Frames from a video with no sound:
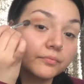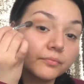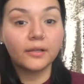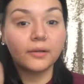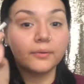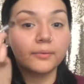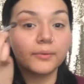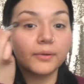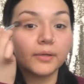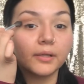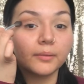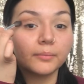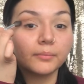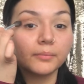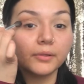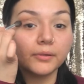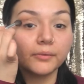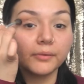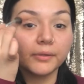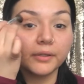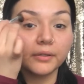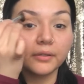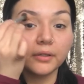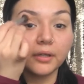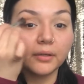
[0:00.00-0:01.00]
Not what I'm
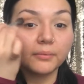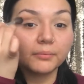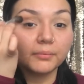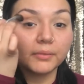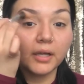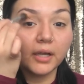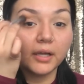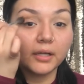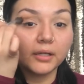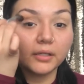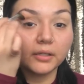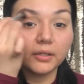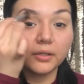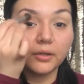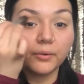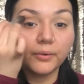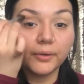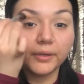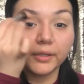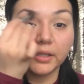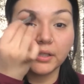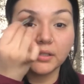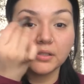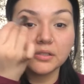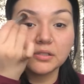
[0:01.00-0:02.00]
doing. I'm kind of
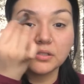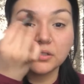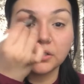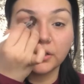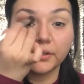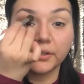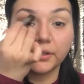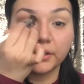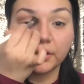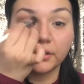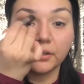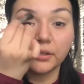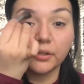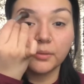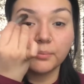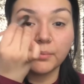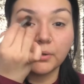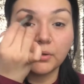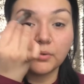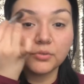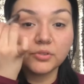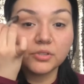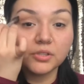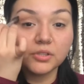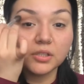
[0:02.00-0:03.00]
going in circular
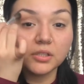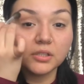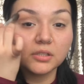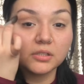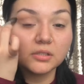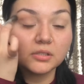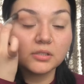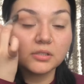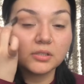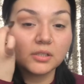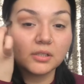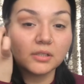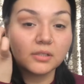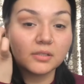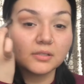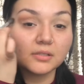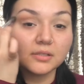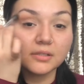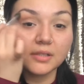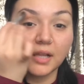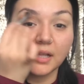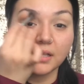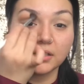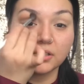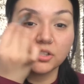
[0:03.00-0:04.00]
motions because
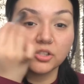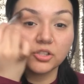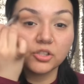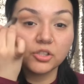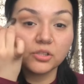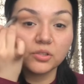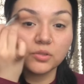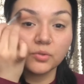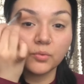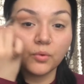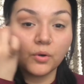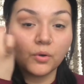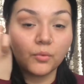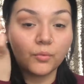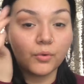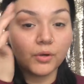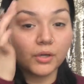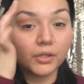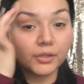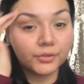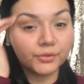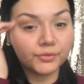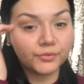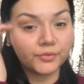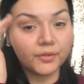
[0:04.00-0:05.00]
that's just what
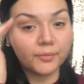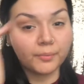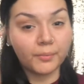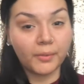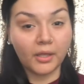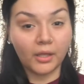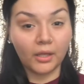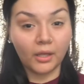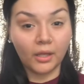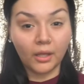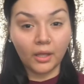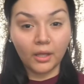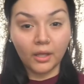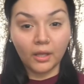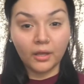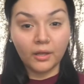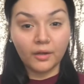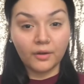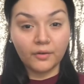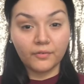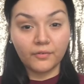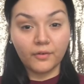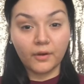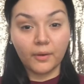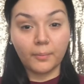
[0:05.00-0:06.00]
works for me
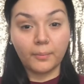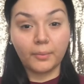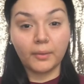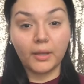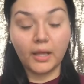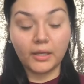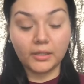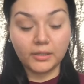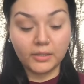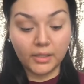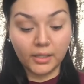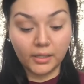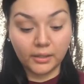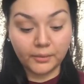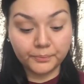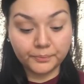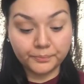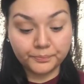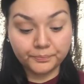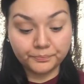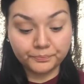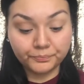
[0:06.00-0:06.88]
for blending.